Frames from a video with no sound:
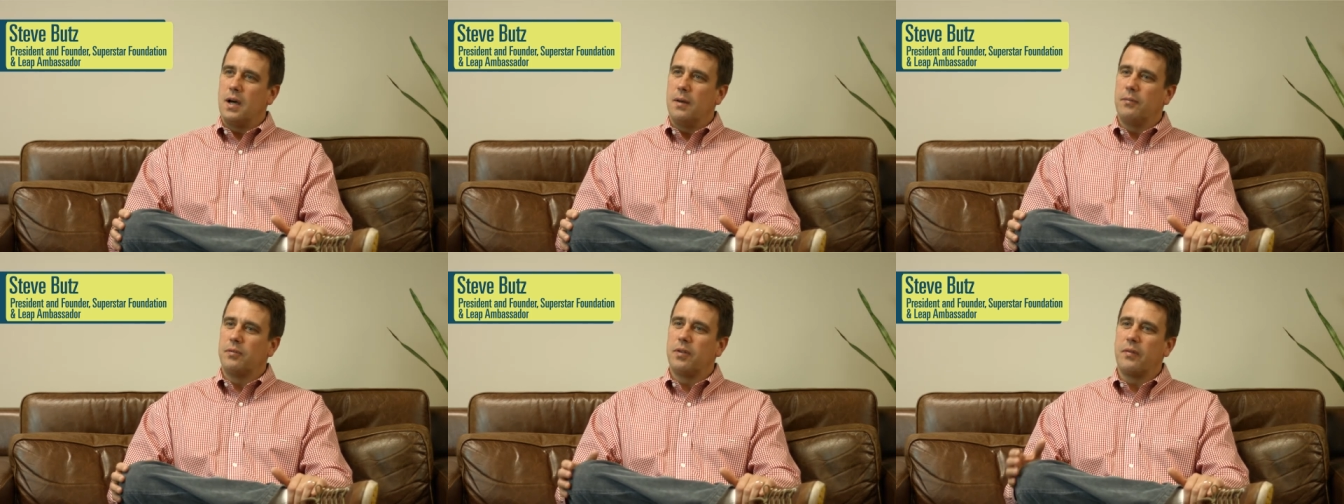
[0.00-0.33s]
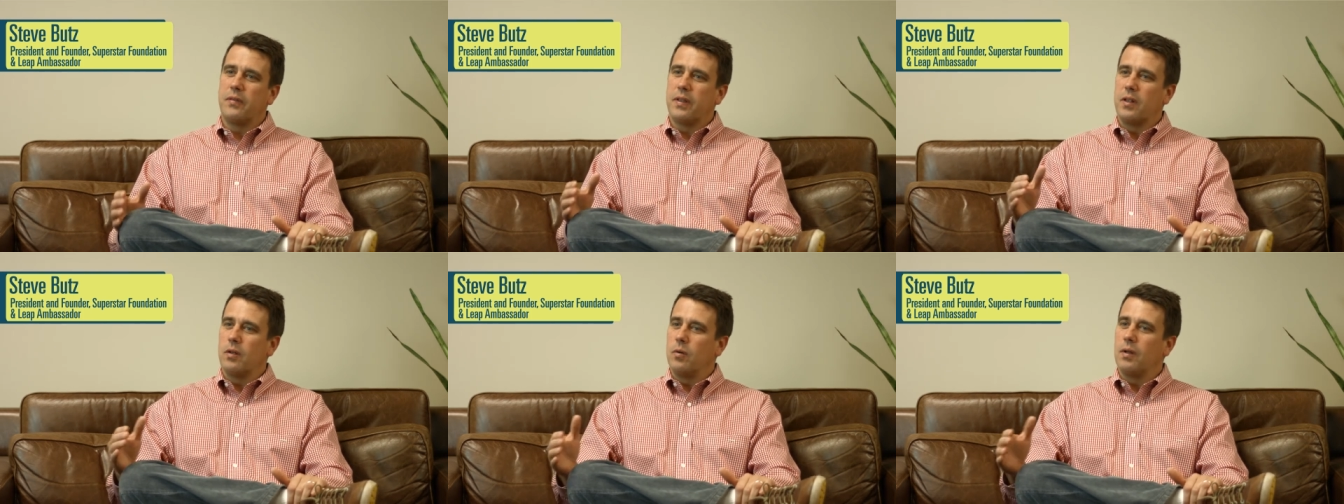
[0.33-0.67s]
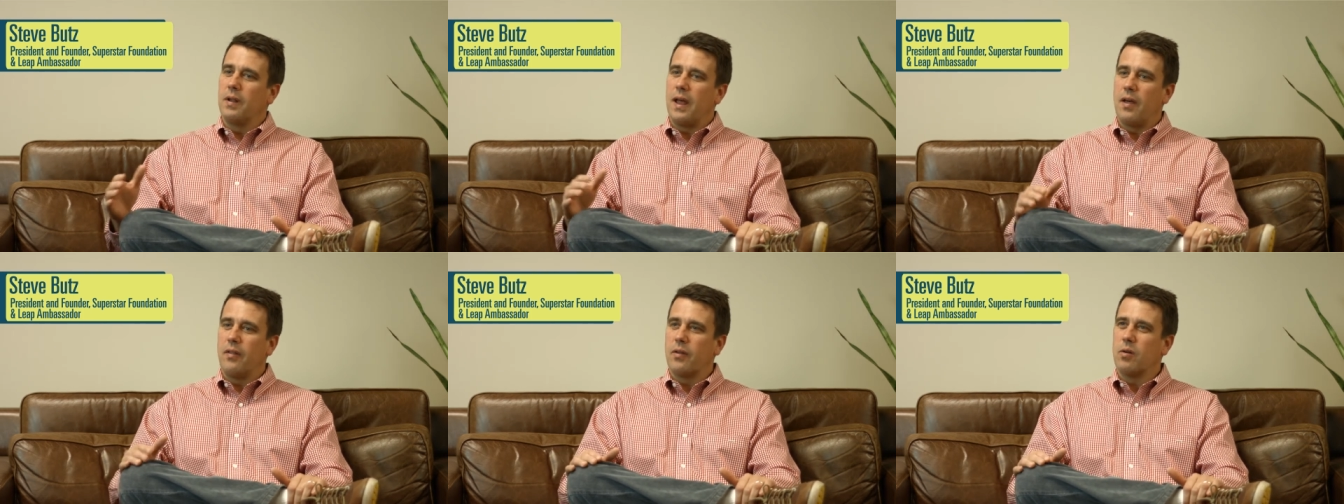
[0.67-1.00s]
something that will
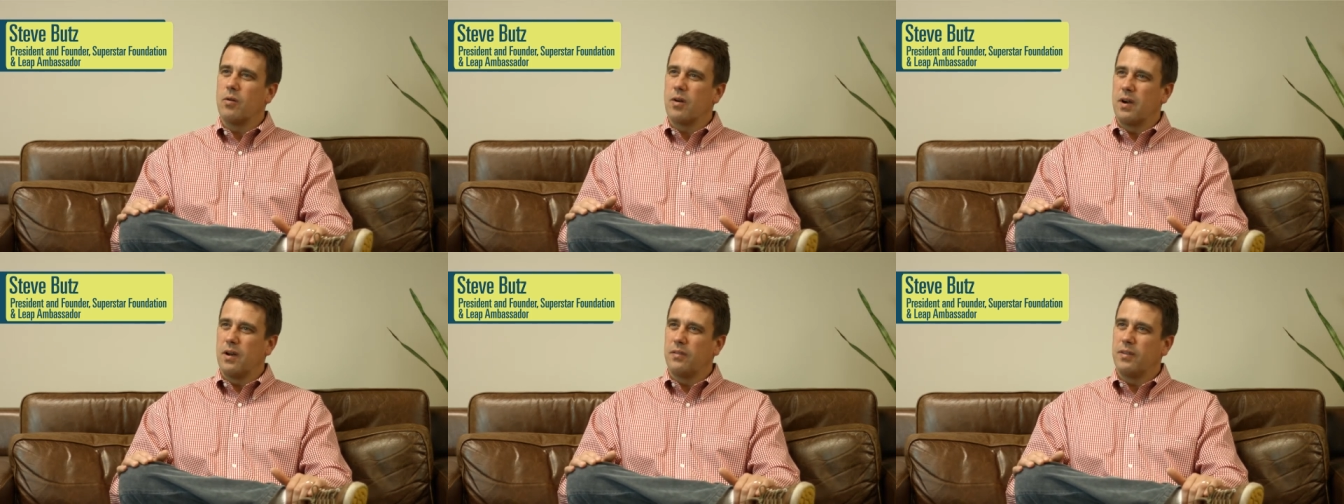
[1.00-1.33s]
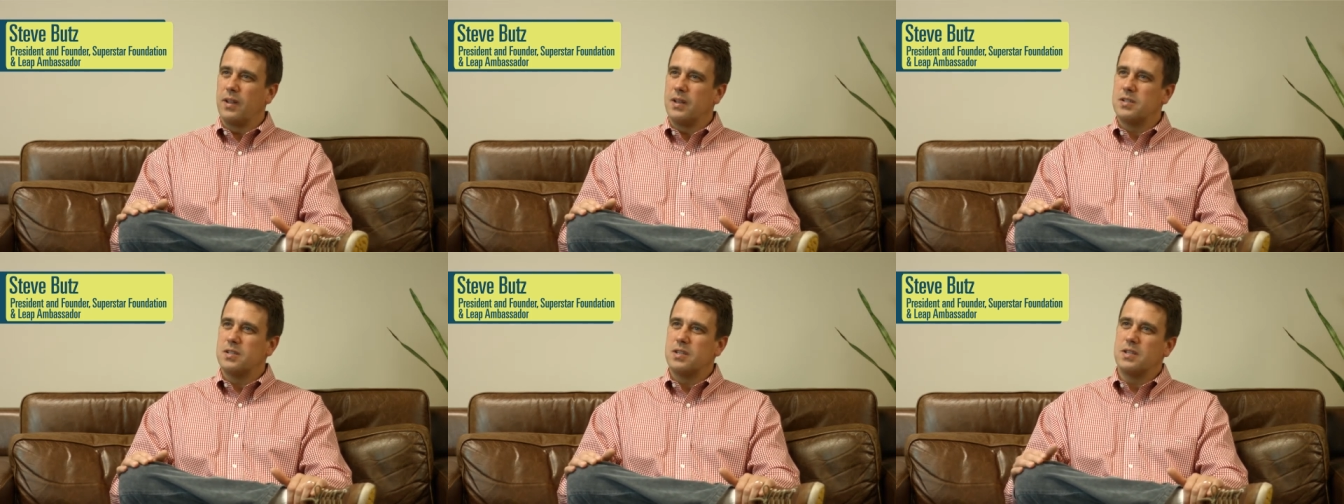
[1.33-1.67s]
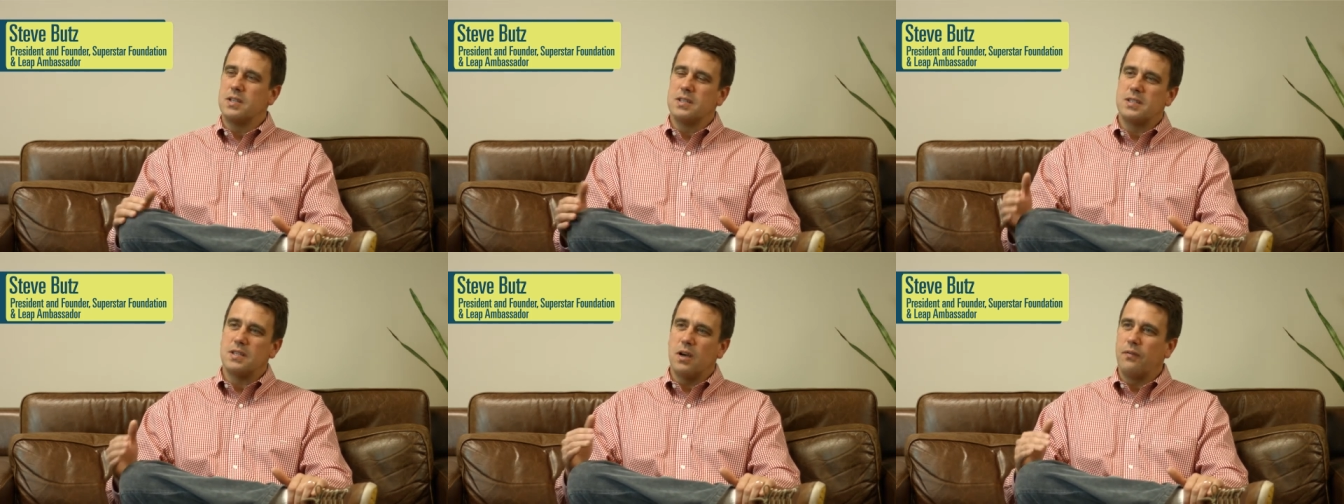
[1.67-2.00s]
allow the organization
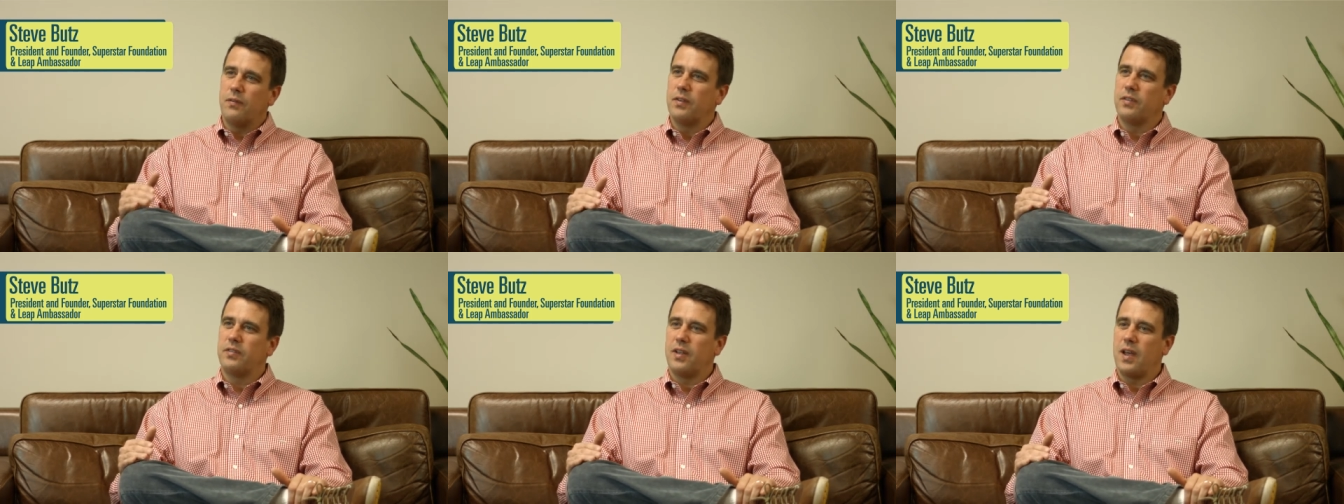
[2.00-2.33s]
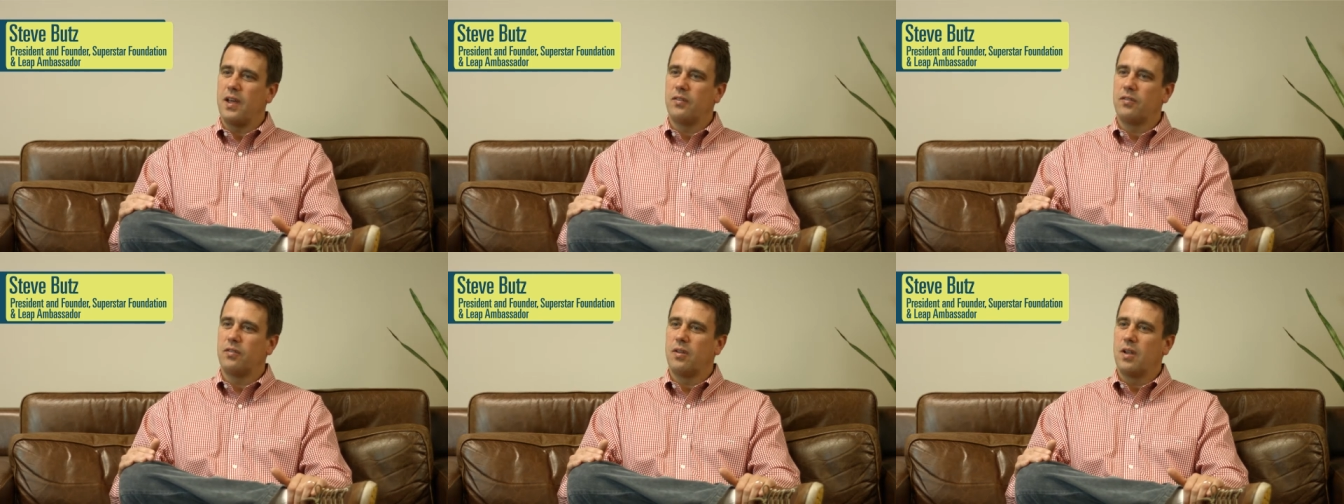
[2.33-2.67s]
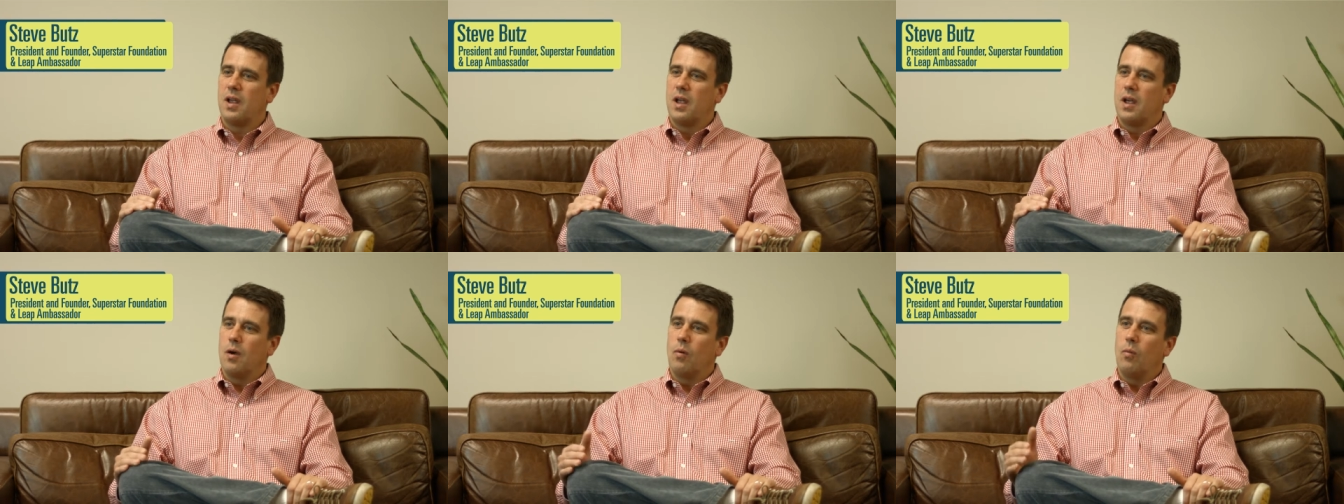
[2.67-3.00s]
to self-assess
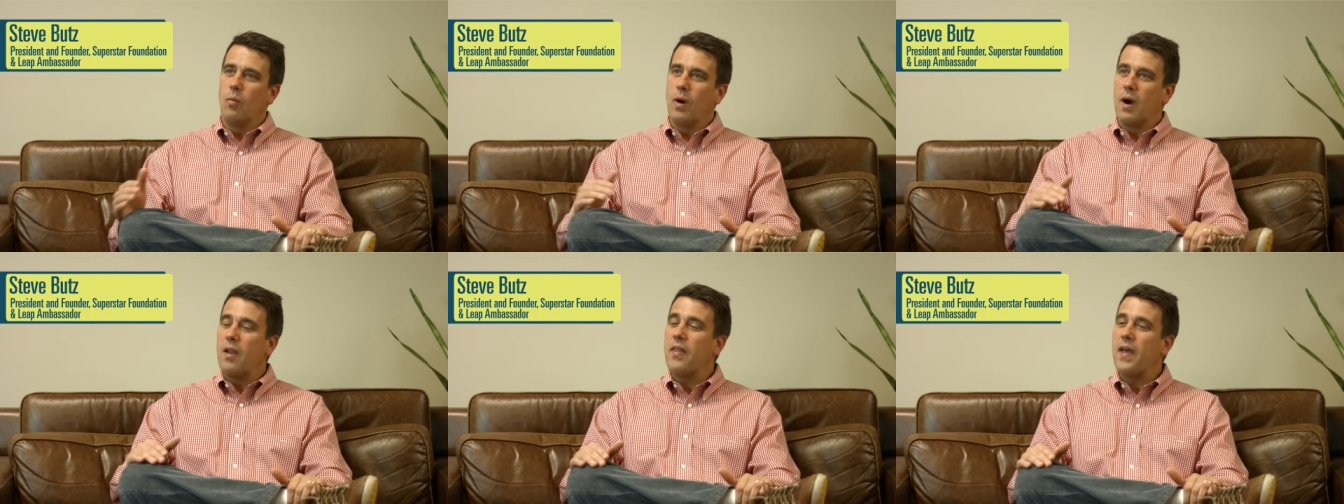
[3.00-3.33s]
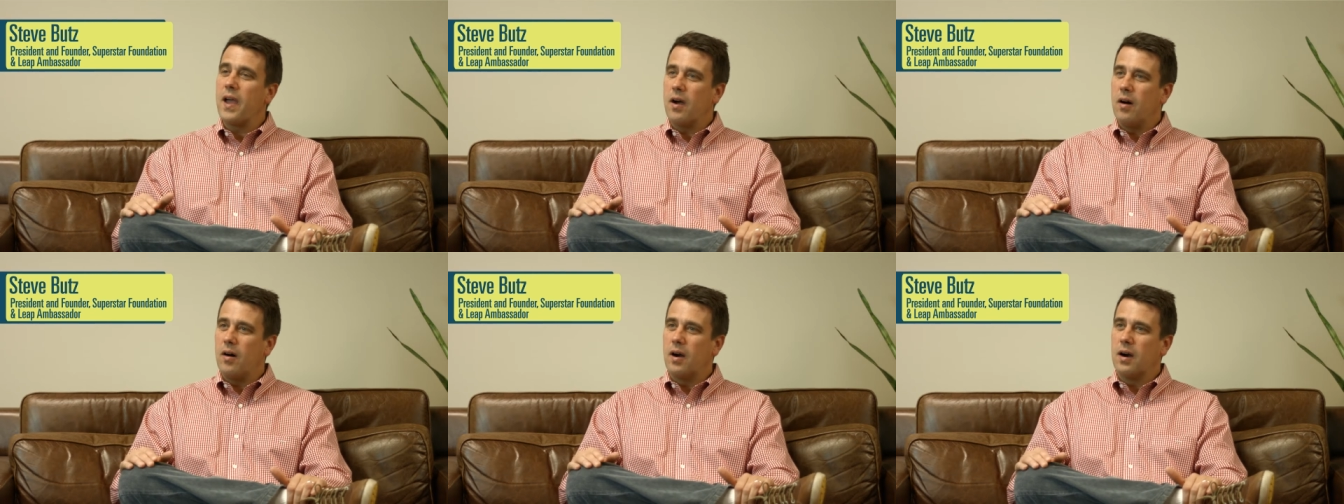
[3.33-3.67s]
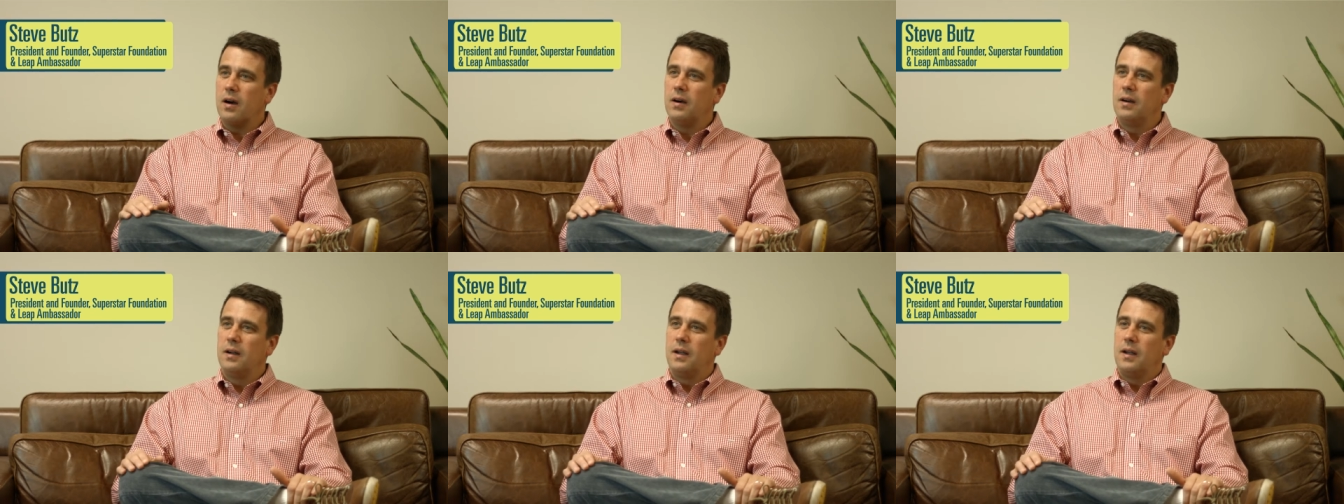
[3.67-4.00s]
where they
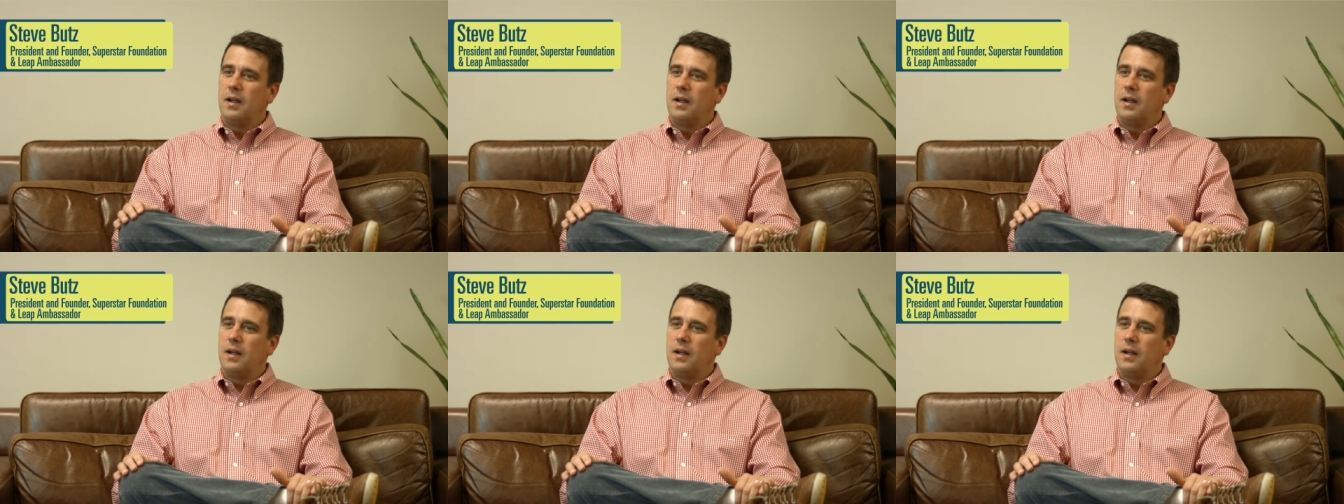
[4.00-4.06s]
are,